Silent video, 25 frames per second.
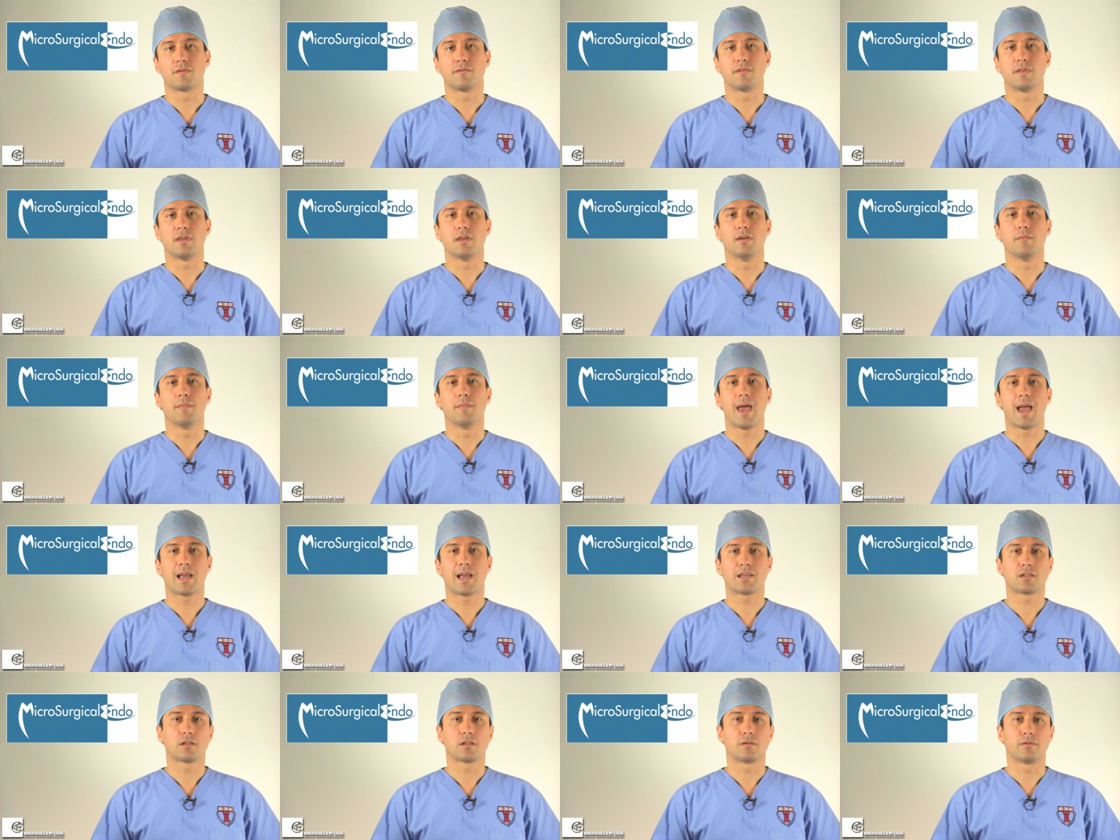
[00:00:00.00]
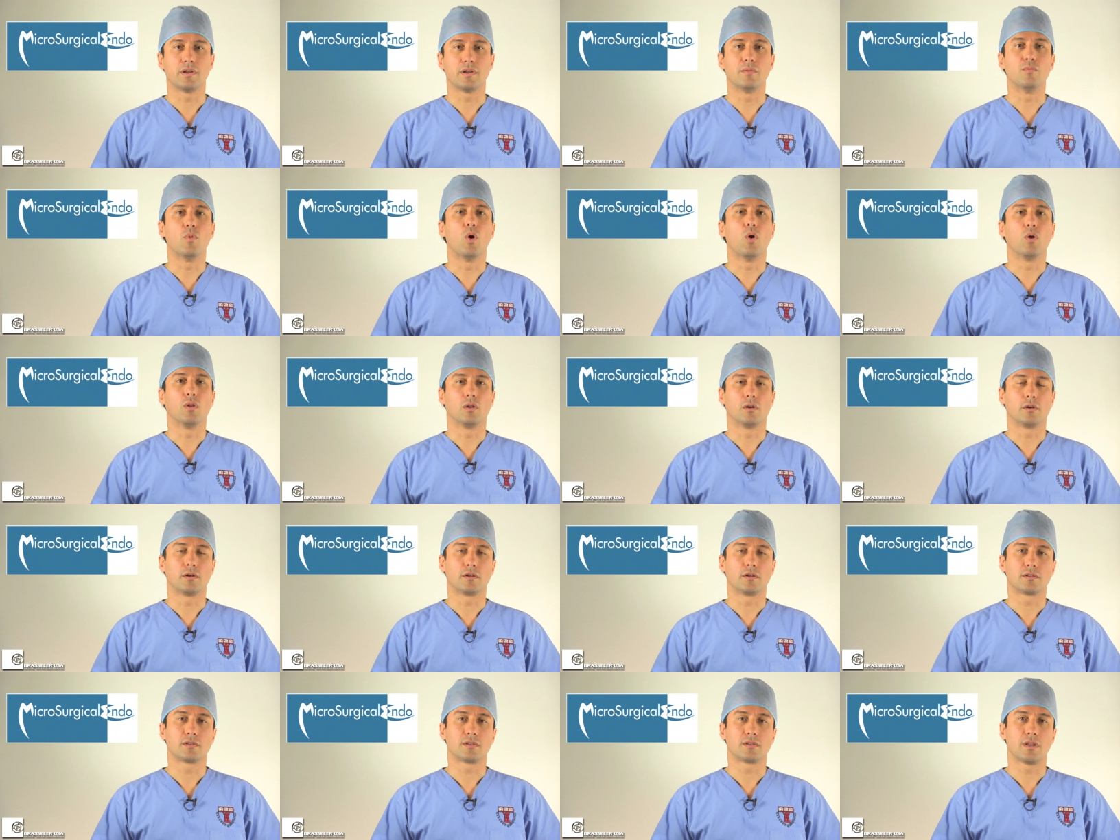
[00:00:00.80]
of the maxillary
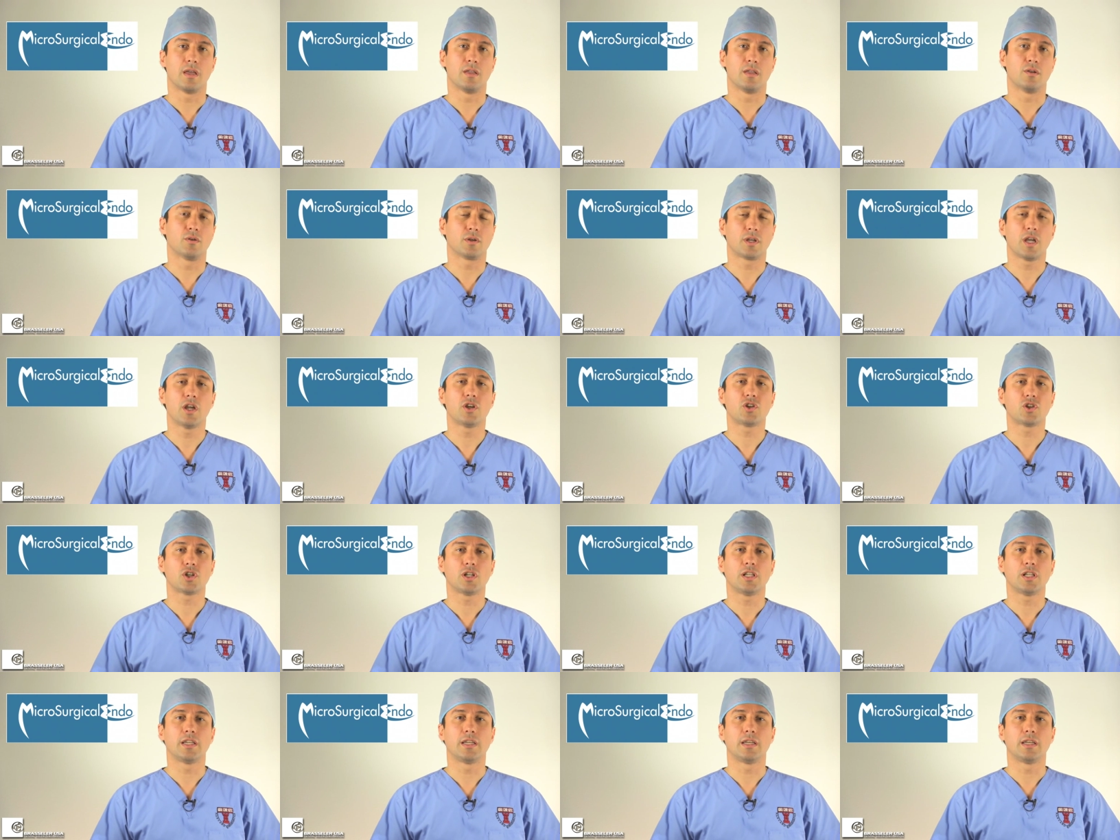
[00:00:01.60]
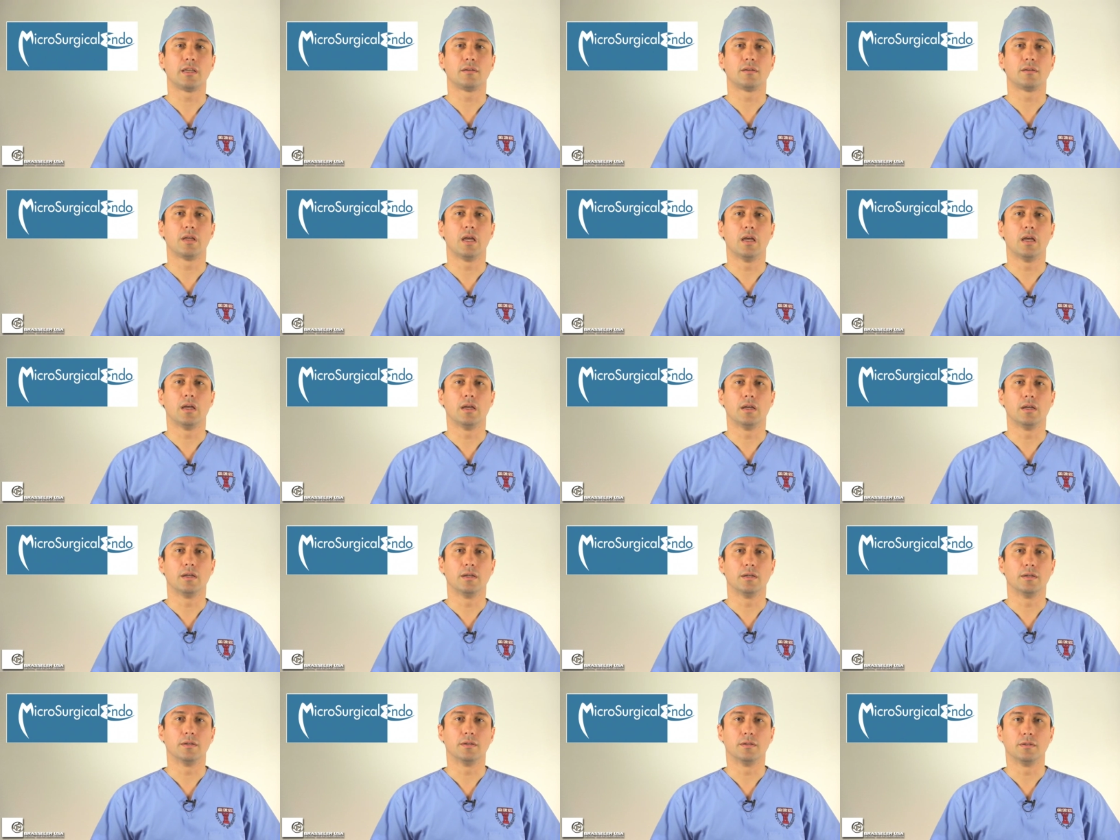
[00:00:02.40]
molars, and occasionally
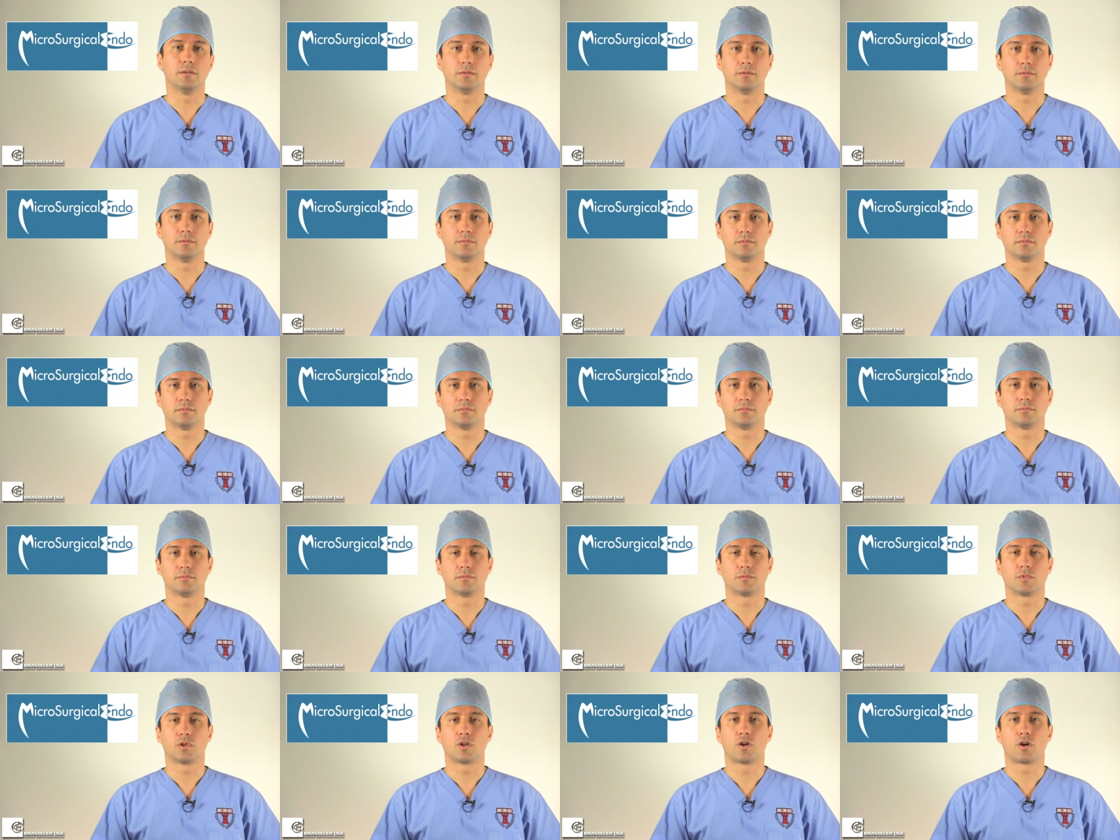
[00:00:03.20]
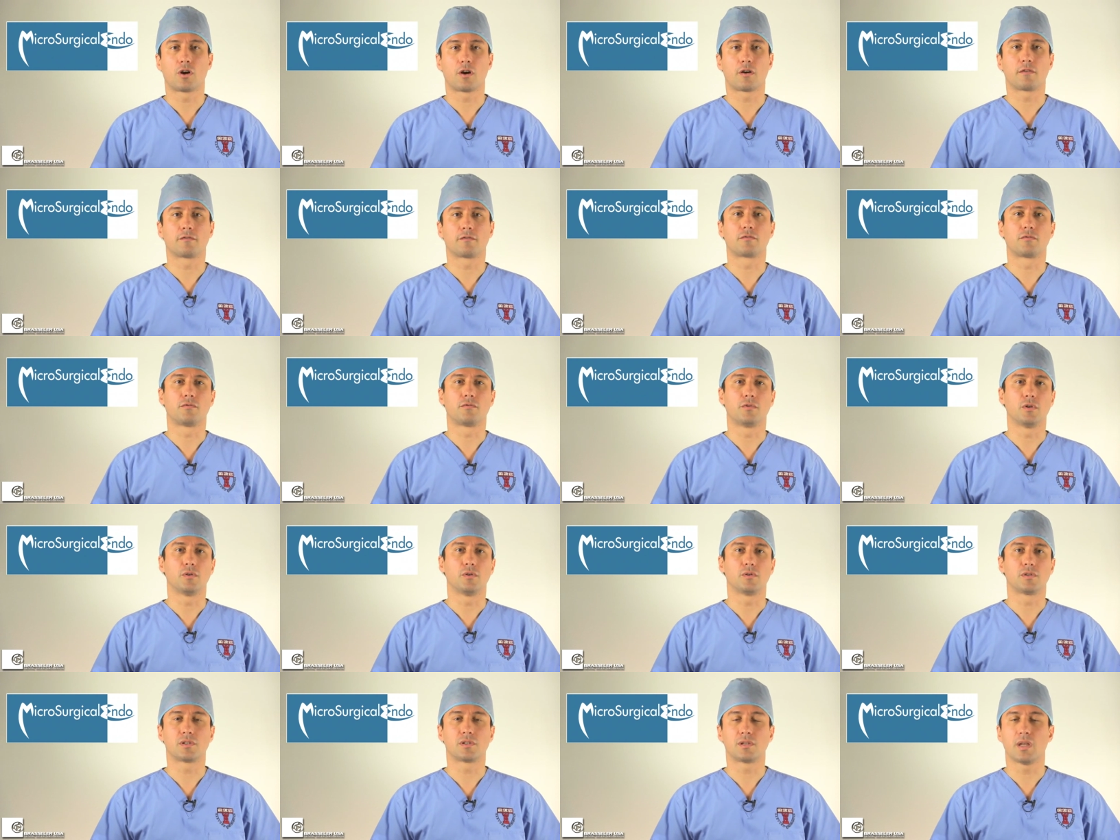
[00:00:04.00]
curved
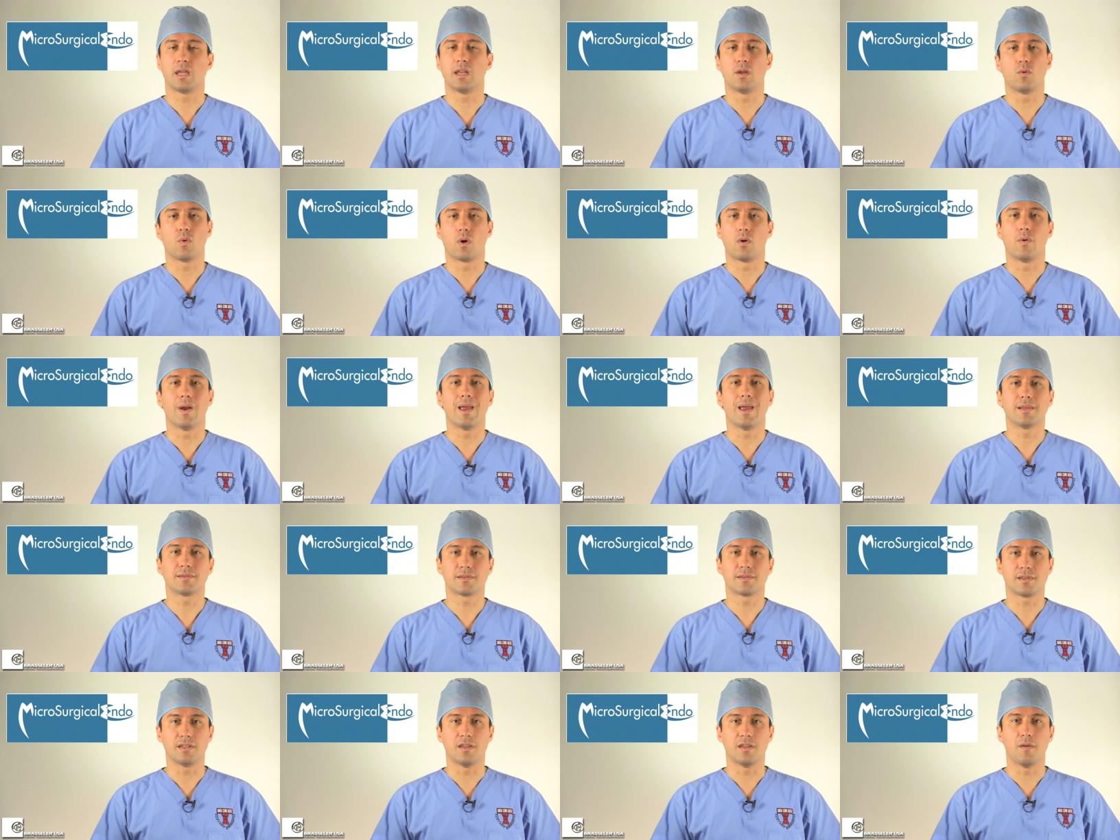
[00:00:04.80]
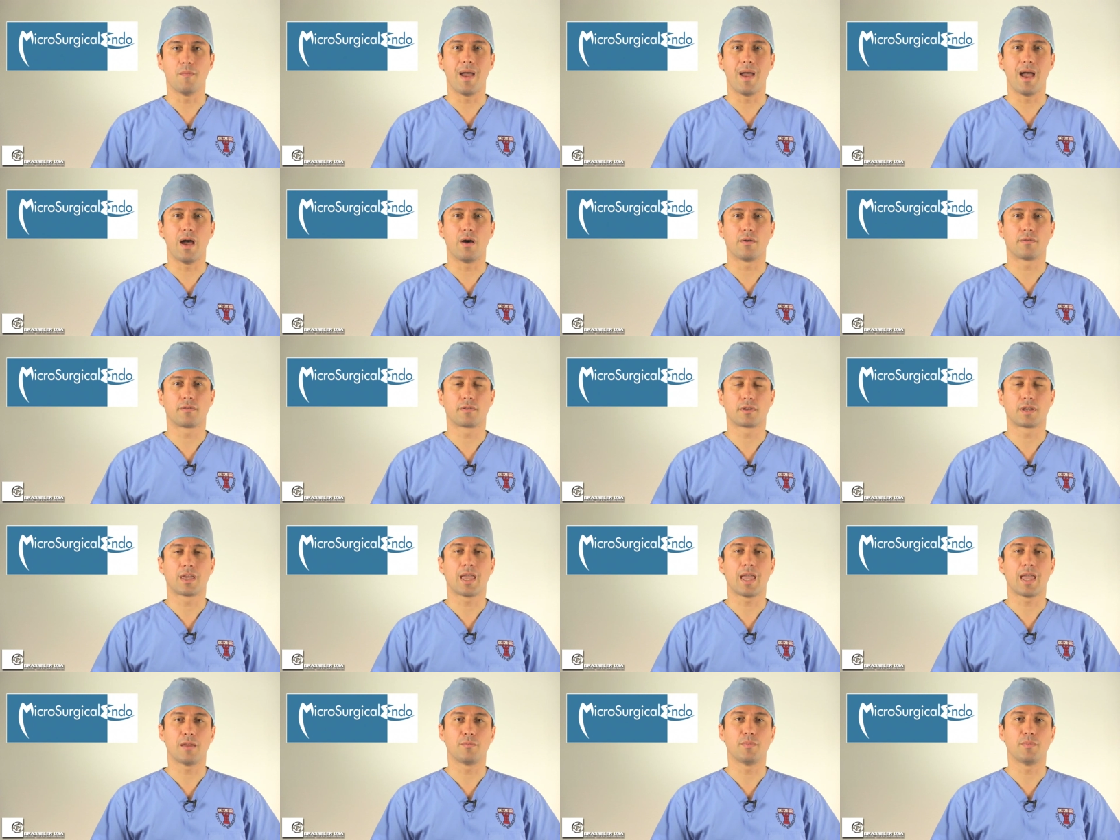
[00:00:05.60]
roots anywhere else in the mouth,
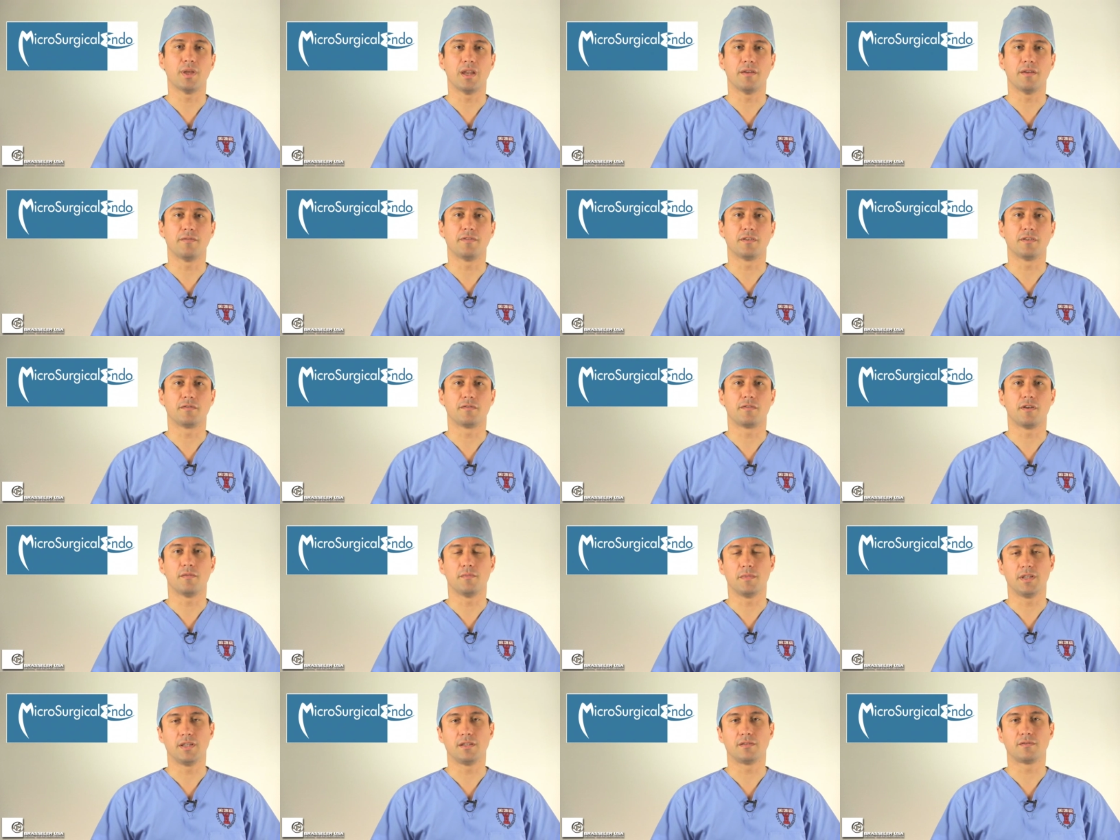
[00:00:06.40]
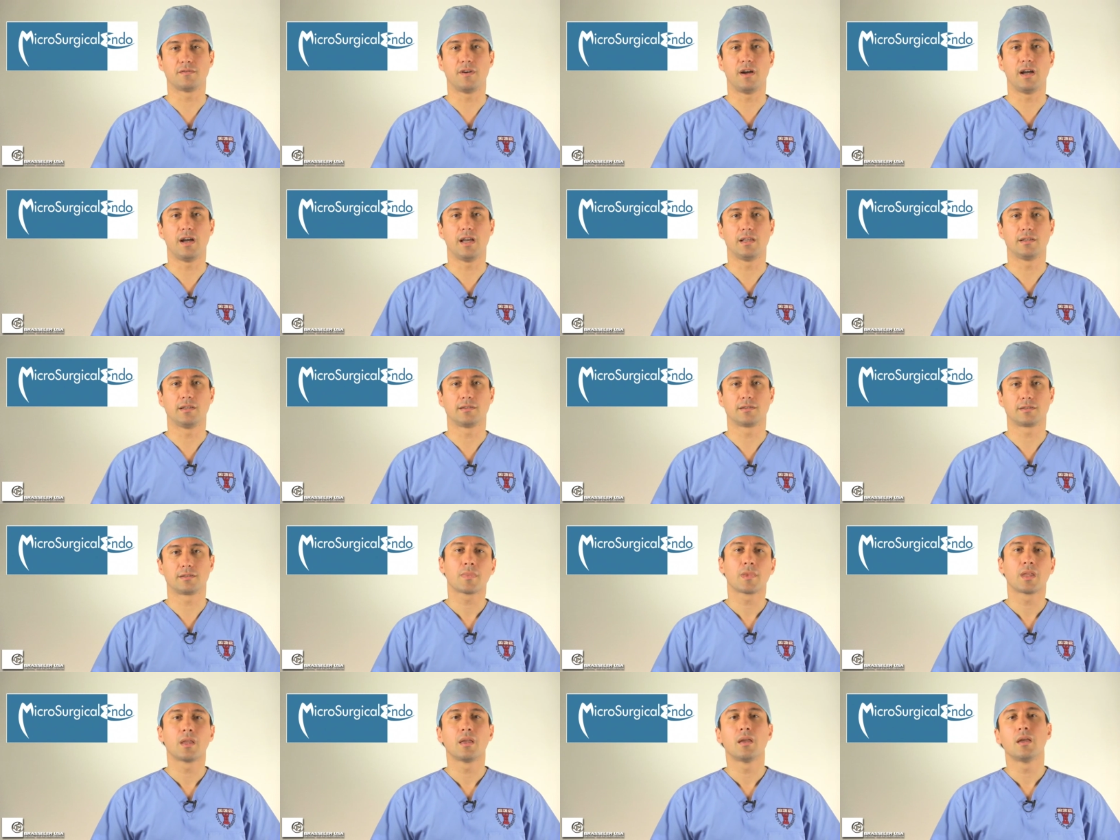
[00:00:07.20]
can benefit from these files.